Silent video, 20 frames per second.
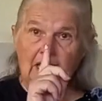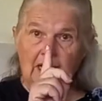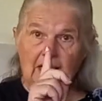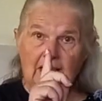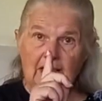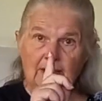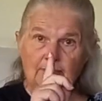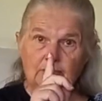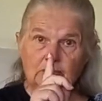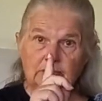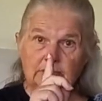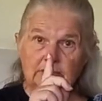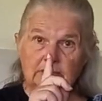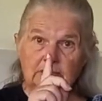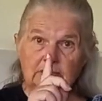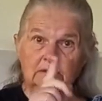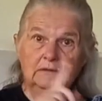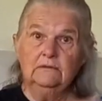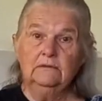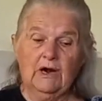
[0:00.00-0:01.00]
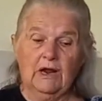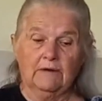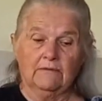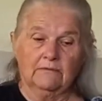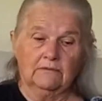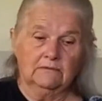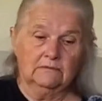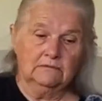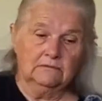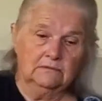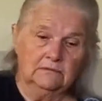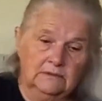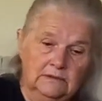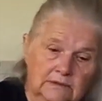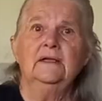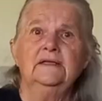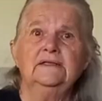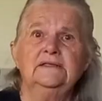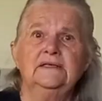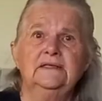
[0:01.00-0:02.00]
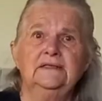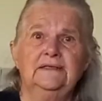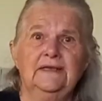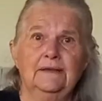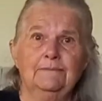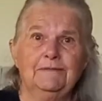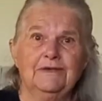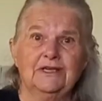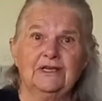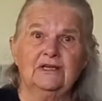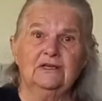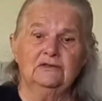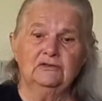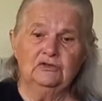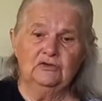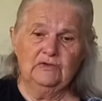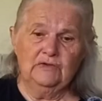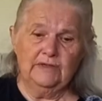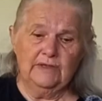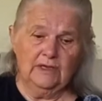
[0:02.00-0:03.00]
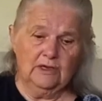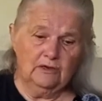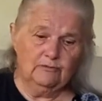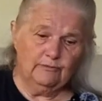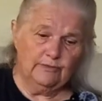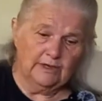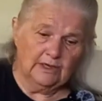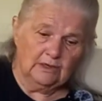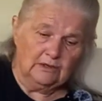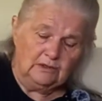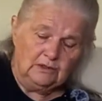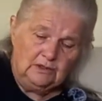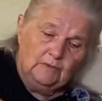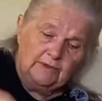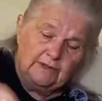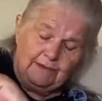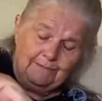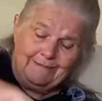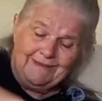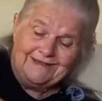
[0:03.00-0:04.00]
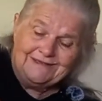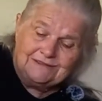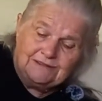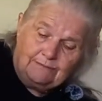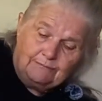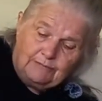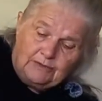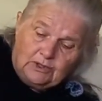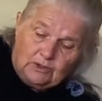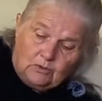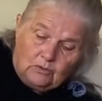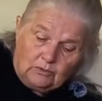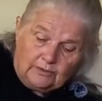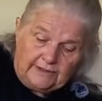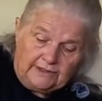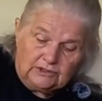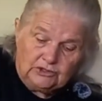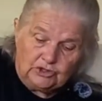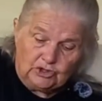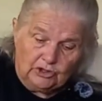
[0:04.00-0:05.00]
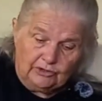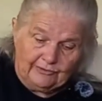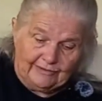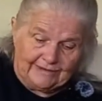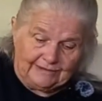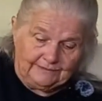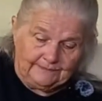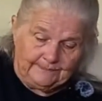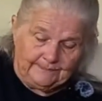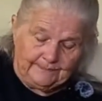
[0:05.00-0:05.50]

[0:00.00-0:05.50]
I'm using brown. It's endemic to Ethiopia, where they make something called injera.